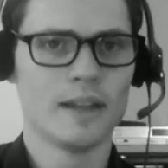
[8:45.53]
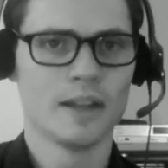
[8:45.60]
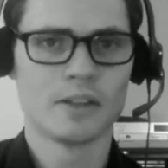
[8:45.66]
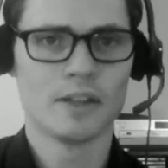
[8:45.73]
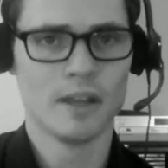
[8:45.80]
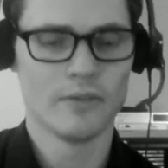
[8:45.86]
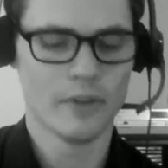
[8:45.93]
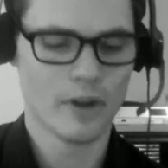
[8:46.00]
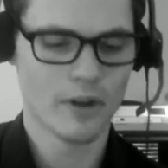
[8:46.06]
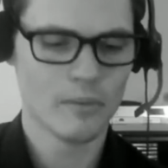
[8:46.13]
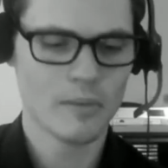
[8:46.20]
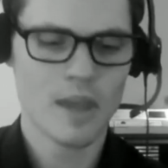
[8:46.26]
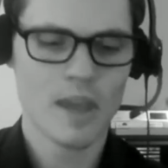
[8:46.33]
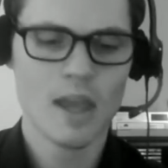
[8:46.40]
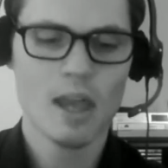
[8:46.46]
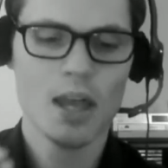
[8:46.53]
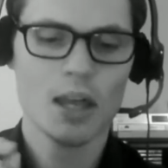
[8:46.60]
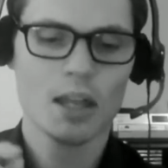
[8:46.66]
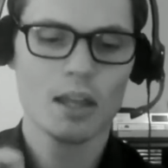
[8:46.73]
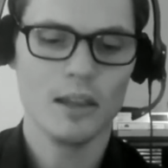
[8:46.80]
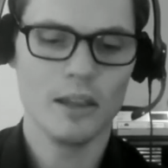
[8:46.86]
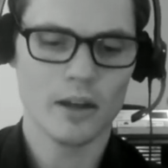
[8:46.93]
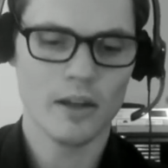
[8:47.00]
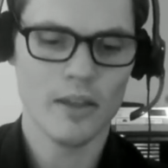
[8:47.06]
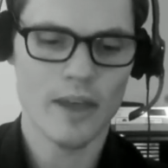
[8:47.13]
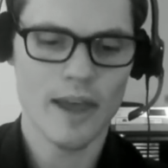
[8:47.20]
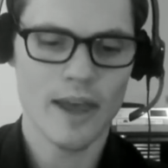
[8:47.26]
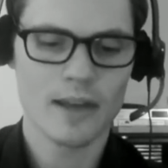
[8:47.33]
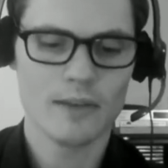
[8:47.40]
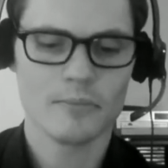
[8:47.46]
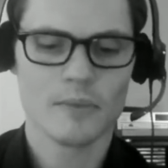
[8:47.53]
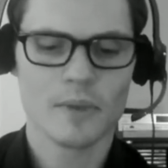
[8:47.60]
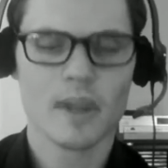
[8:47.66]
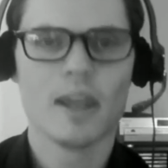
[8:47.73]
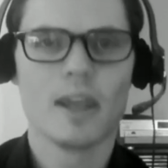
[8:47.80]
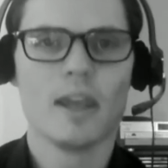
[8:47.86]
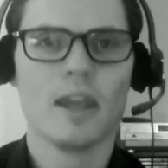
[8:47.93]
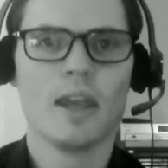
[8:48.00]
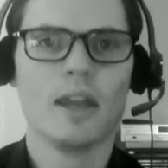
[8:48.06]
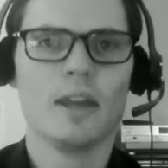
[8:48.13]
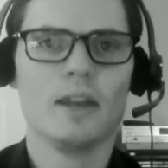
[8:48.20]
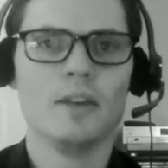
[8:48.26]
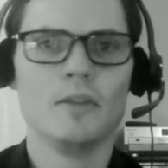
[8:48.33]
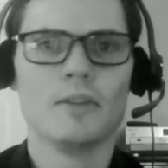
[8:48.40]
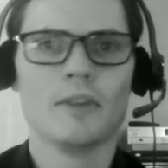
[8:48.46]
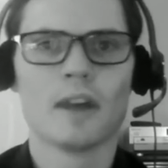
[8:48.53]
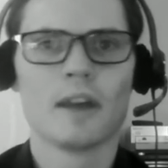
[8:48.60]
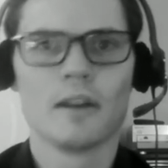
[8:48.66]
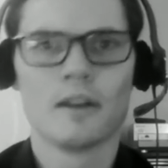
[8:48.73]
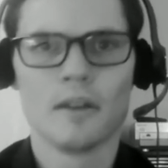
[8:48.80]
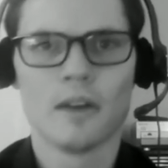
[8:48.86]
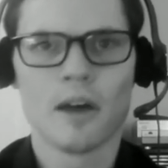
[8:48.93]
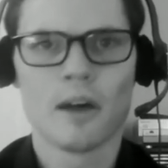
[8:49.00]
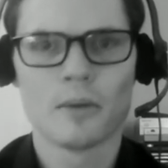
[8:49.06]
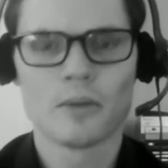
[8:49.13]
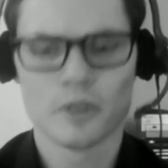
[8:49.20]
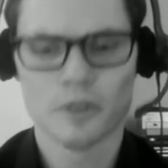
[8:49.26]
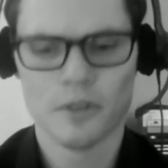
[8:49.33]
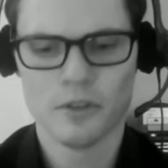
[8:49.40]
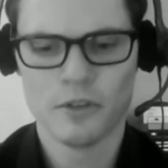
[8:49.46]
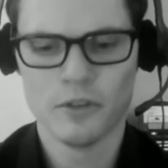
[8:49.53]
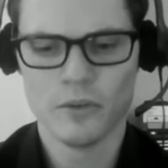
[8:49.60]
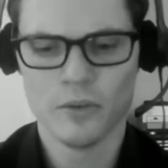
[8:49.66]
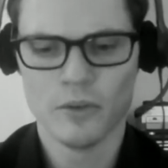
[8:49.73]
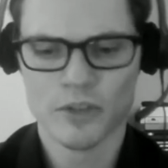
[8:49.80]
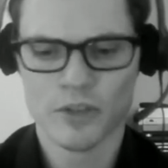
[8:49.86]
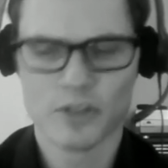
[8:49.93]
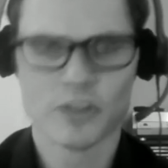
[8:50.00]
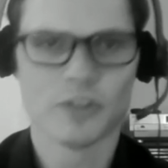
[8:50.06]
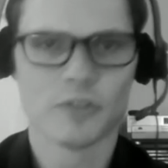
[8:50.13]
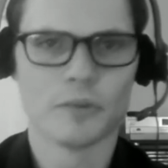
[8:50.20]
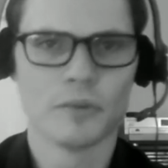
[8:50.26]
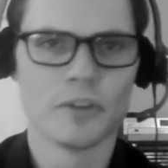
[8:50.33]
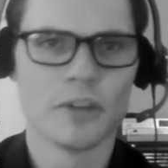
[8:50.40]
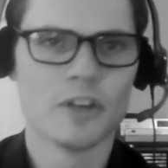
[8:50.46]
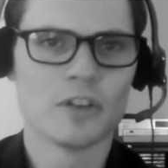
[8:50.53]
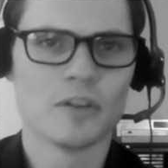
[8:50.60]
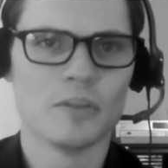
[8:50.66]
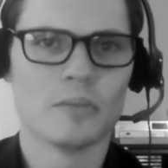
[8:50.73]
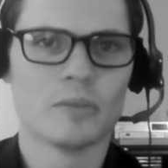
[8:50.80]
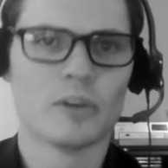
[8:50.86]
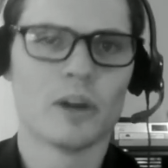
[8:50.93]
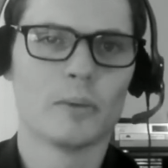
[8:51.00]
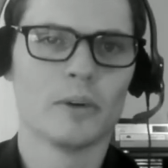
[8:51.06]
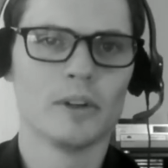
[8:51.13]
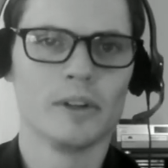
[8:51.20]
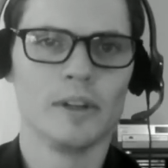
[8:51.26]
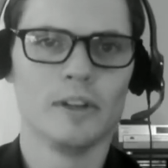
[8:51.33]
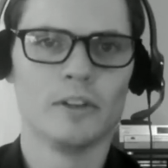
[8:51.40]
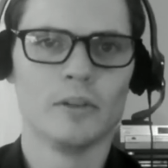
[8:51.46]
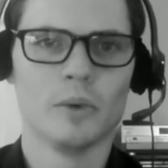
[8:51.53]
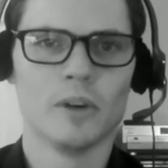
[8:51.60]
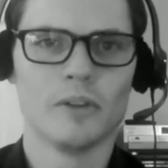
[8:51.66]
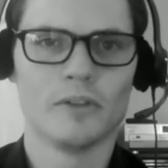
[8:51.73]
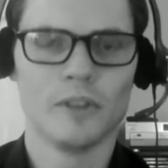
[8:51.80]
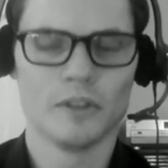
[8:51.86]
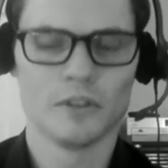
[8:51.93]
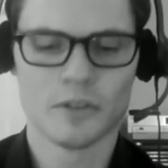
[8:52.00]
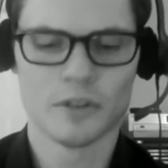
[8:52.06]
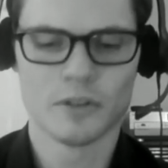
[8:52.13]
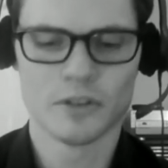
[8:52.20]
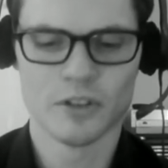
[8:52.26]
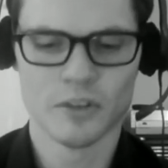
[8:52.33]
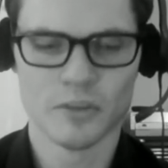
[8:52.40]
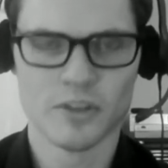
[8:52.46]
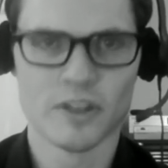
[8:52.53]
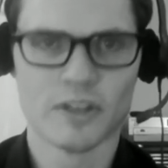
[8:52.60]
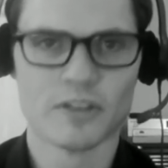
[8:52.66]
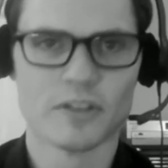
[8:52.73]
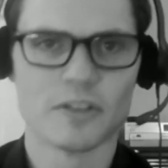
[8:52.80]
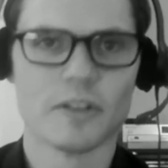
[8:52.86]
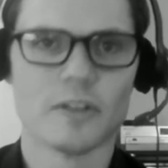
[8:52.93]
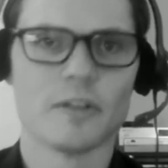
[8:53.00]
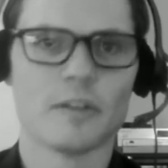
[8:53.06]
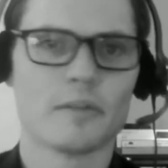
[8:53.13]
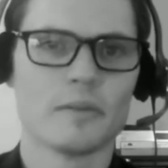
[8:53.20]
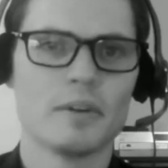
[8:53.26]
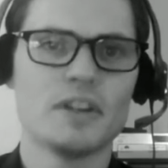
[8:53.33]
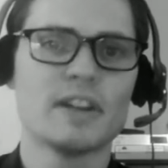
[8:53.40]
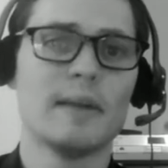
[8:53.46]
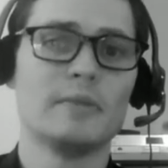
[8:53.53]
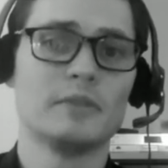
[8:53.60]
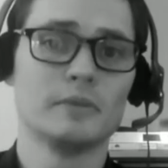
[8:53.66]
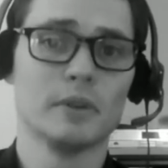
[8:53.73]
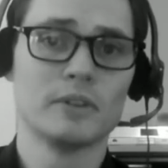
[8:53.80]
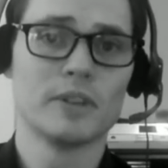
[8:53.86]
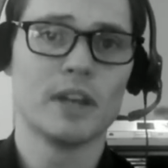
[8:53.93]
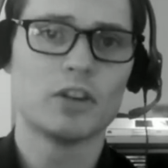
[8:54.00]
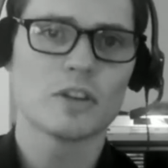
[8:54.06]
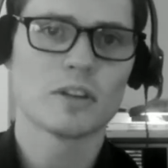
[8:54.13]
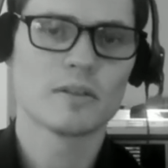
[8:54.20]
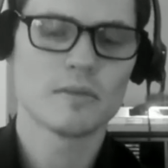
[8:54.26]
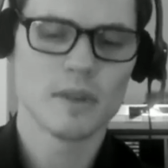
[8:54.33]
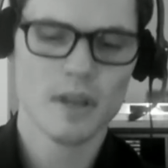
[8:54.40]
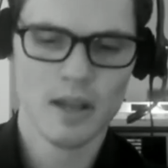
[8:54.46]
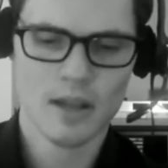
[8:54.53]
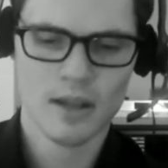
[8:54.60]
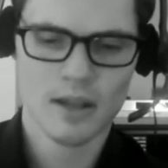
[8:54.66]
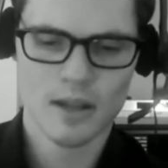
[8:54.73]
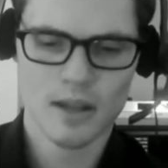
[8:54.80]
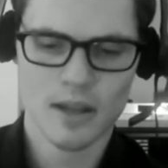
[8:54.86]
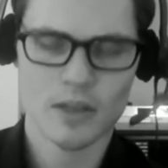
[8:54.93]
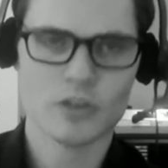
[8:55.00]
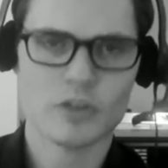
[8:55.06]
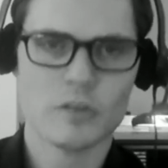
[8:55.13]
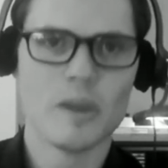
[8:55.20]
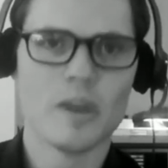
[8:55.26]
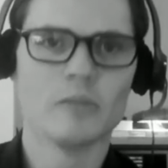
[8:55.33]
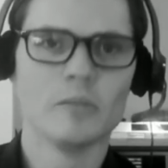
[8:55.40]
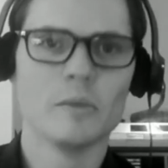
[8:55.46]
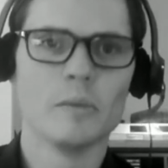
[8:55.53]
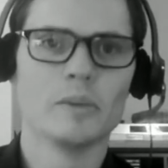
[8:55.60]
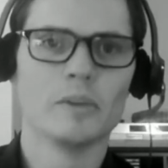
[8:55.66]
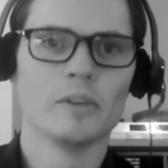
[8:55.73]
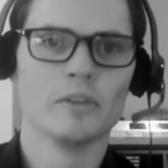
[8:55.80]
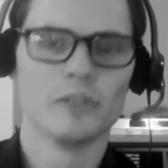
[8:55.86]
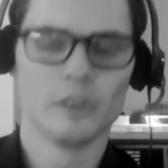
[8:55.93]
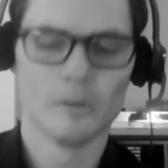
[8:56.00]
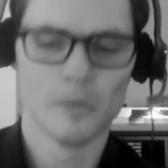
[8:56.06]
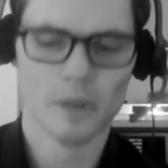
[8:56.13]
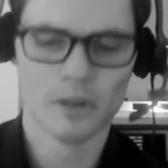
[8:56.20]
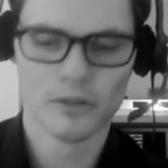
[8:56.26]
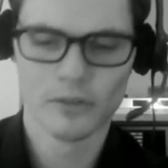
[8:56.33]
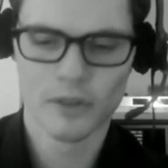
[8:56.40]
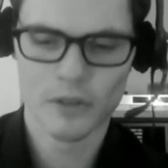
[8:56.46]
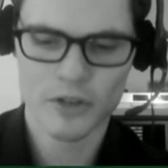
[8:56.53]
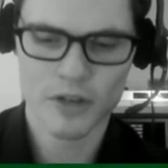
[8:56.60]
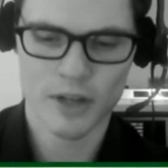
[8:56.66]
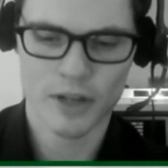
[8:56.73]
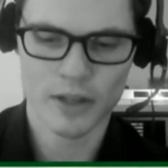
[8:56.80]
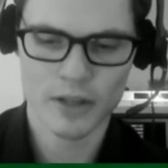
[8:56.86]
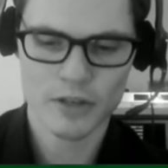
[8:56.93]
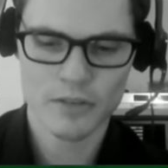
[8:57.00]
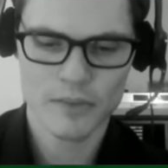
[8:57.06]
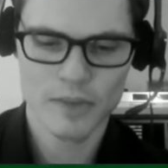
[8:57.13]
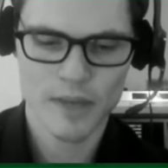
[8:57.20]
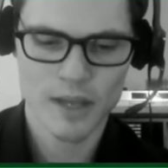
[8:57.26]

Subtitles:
That's the info. Click on that, and you've got an option to adjust its rotation properly to what fits your circumstances. Now, there are 3 types of rotation, as you may remember from our first challenge.